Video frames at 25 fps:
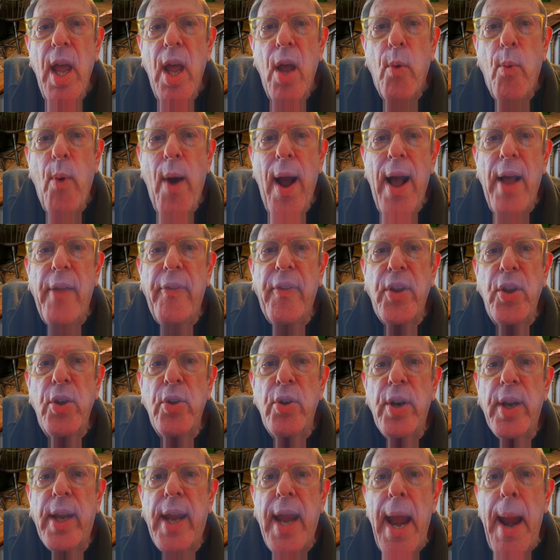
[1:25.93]
while the
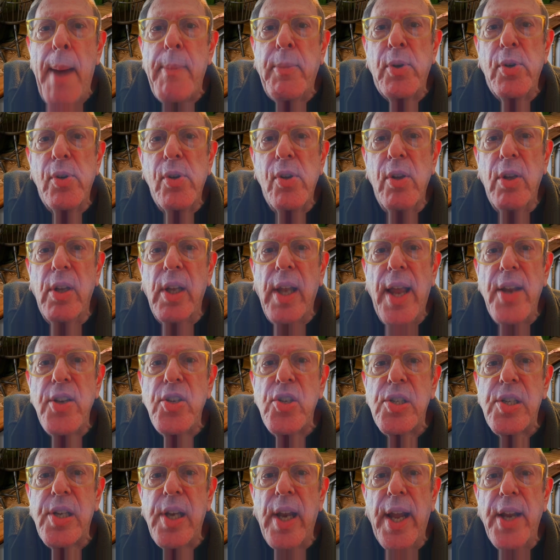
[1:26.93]
unicameral
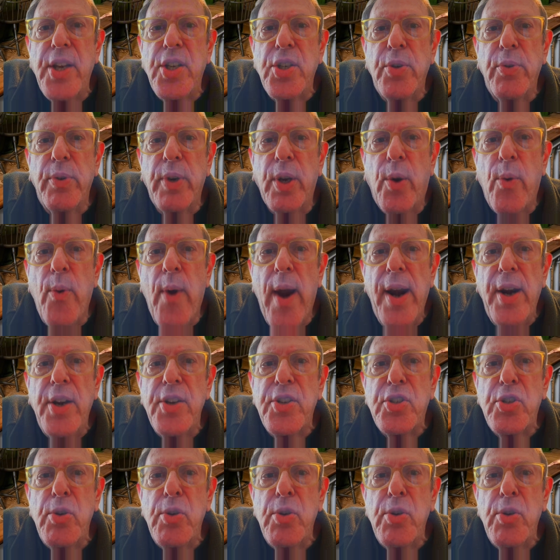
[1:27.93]
legislature required